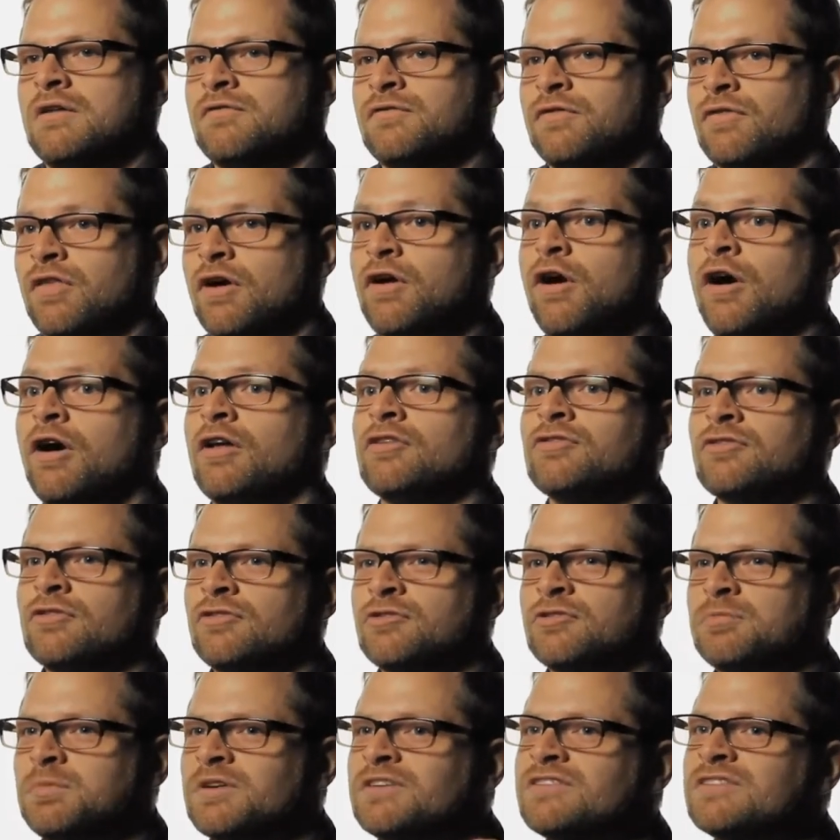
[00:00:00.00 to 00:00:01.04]
for the
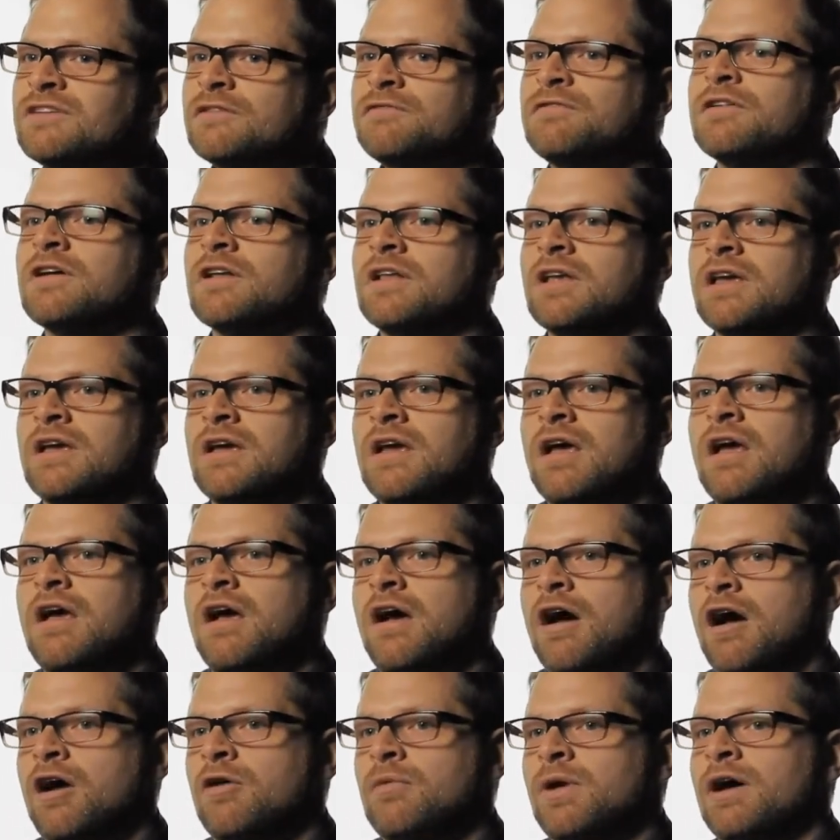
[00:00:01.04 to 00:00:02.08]
console, specifically
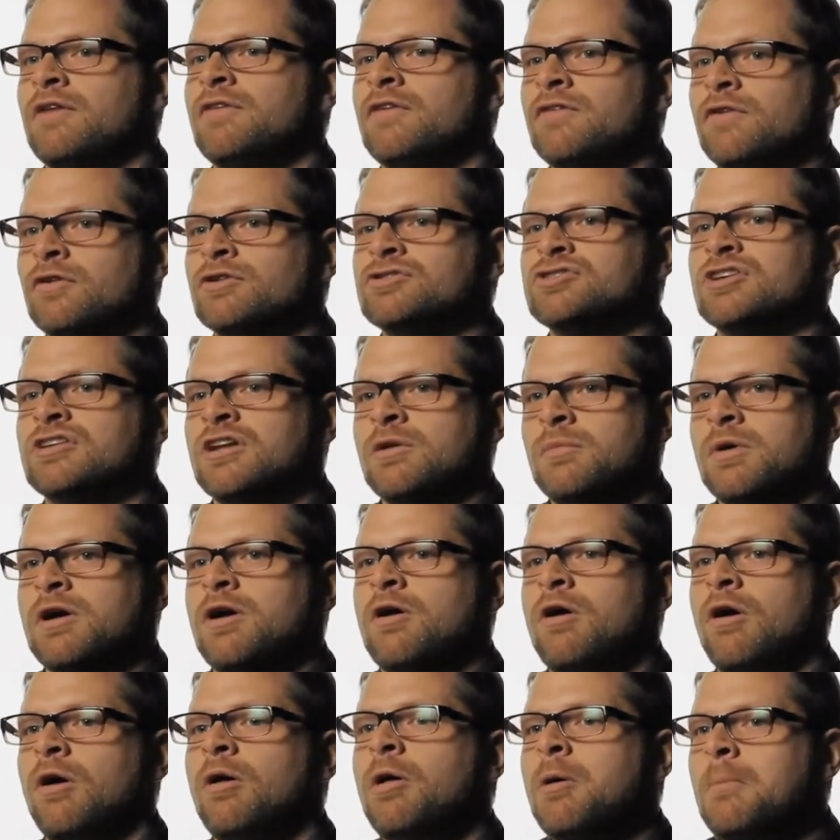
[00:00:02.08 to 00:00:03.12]
around the notion that we
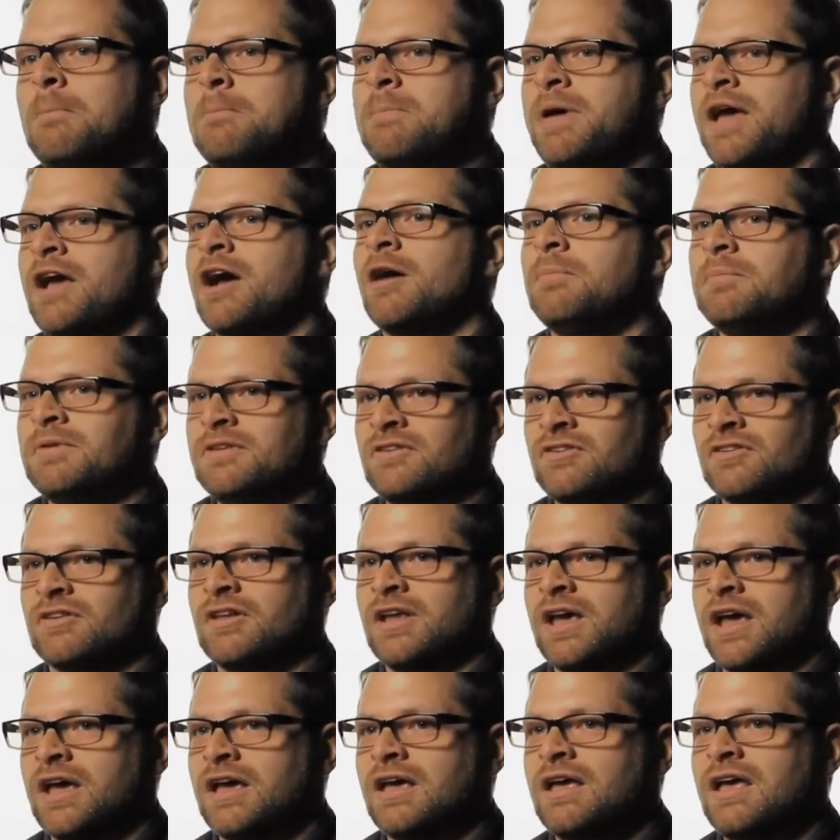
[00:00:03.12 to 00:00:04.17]
call pick up and
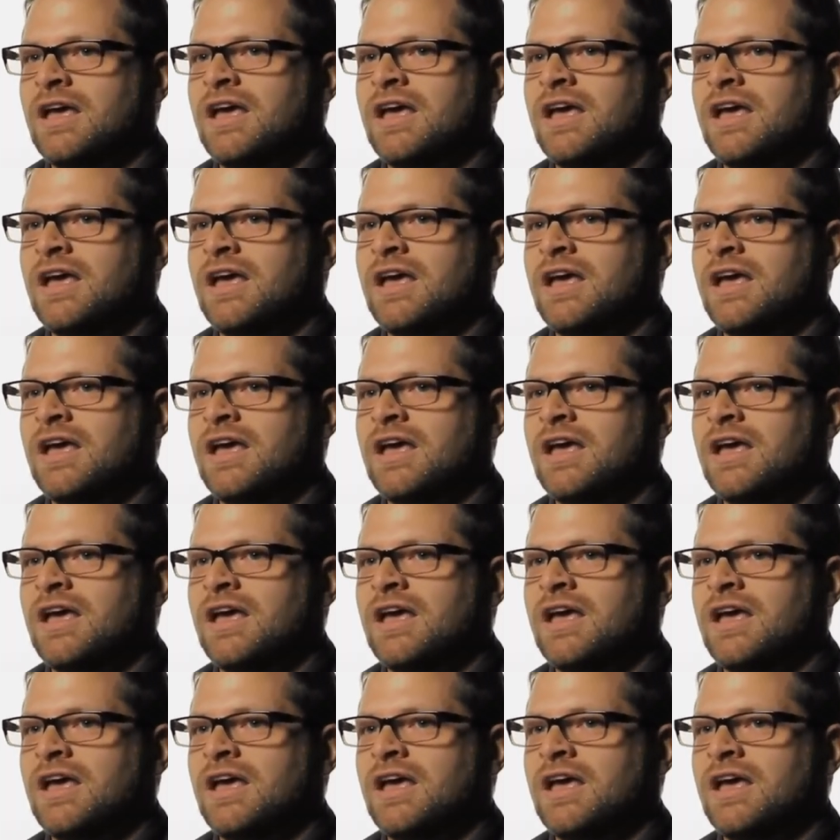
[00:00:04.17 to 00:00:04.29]
slay.